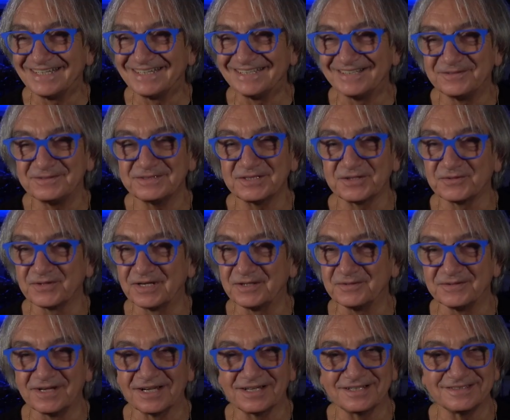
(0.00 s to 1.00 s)
That yeah. was a great
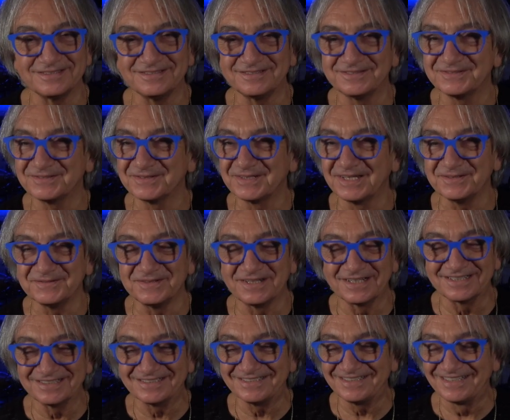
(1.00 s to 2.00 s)
record. Great record.